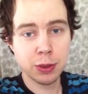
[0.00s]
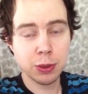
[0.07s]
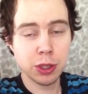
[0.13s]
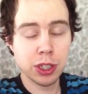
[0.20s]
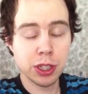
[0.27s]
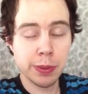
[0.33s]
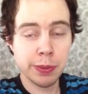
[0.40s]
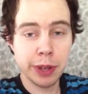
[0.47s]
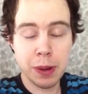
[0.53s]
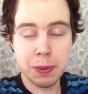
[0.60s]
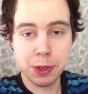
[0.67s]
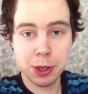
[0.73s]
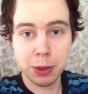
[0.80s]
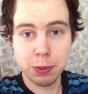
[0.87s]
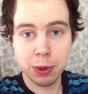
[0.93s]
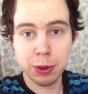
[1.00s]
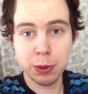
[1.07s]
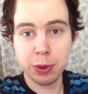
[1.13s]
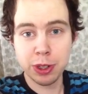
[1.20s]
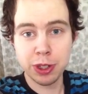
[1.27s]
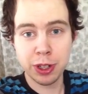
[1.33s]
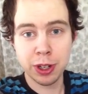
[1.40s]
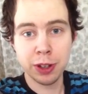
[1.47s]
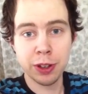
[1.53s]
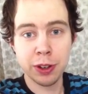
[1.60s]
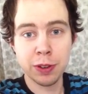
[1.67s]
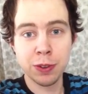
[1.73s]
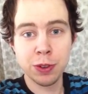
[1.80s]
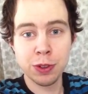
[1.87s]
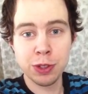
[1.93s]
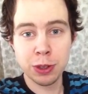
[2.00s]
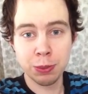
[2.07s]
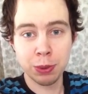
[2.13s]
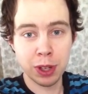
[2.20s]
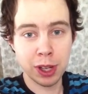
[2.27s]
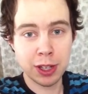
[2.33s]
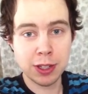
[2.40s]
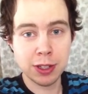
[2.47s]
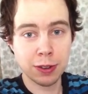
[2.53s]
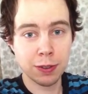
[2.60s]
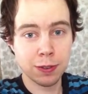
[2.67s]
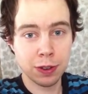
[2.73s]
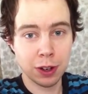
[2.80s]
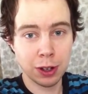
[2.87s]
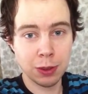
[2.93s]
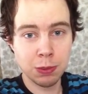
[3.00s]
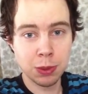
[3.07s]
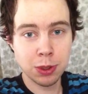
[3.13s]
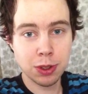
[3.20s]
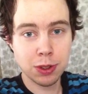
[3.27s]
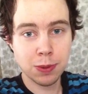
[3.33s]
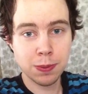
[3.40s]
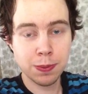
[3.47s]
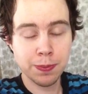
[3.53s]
which sometimes can be the result of using plastic frames.